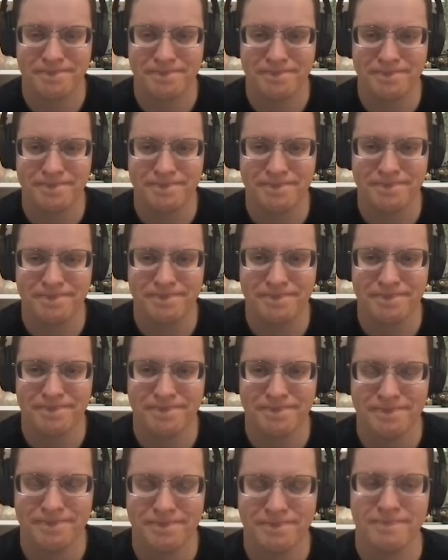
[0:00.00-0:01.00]

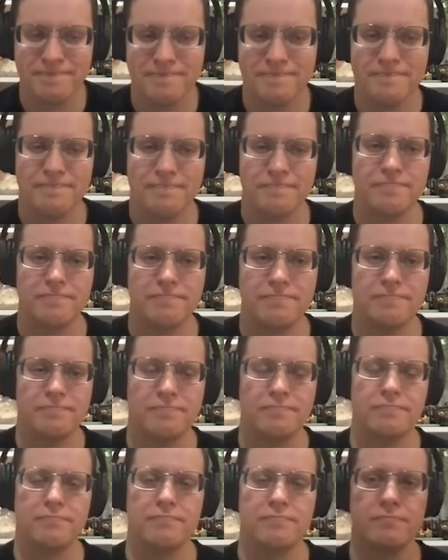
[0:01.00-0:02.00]

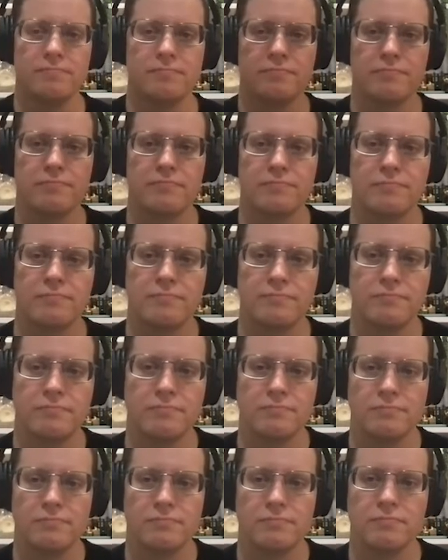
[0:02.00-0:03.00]

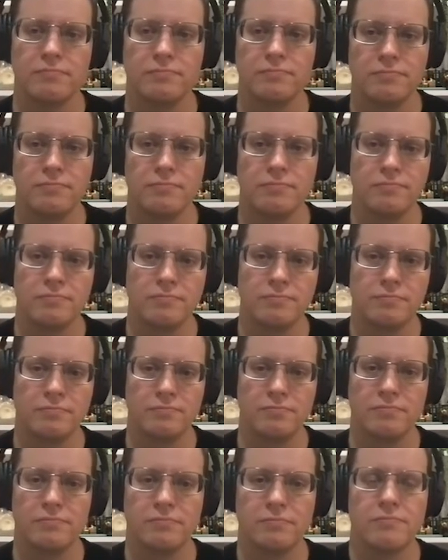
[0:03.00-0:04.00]

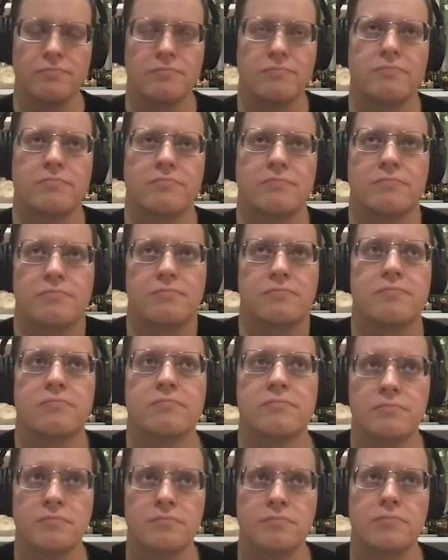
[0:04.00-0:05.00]

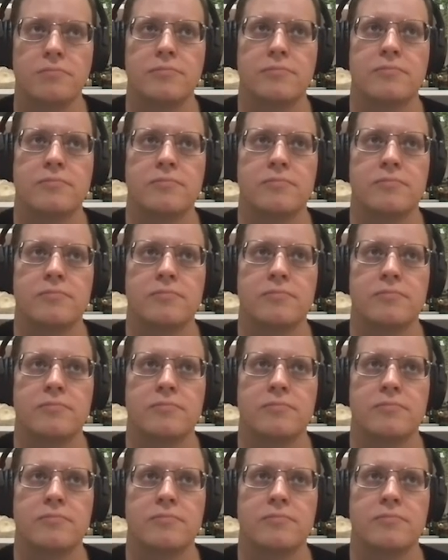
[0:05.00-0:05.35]
(not speaking)